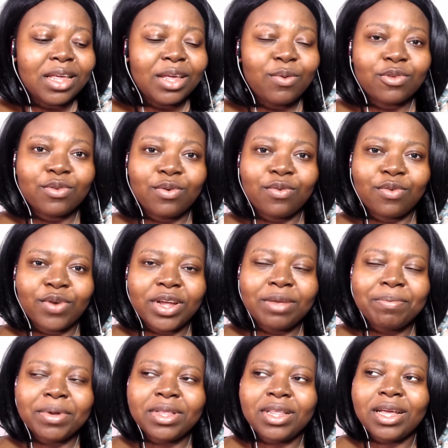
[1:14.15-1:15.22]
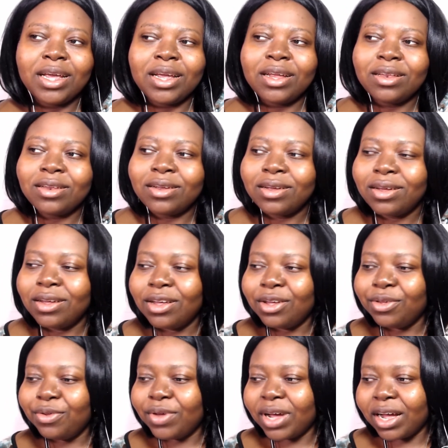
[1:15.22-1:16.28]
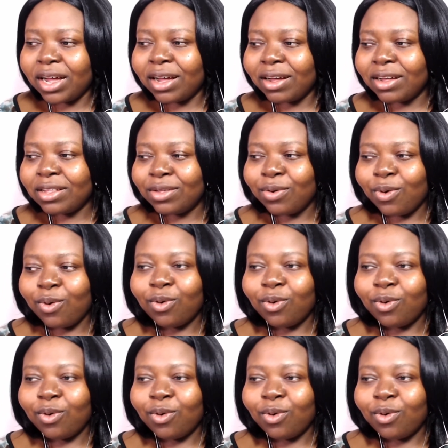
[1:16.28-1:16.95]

he was so afraid. But then you had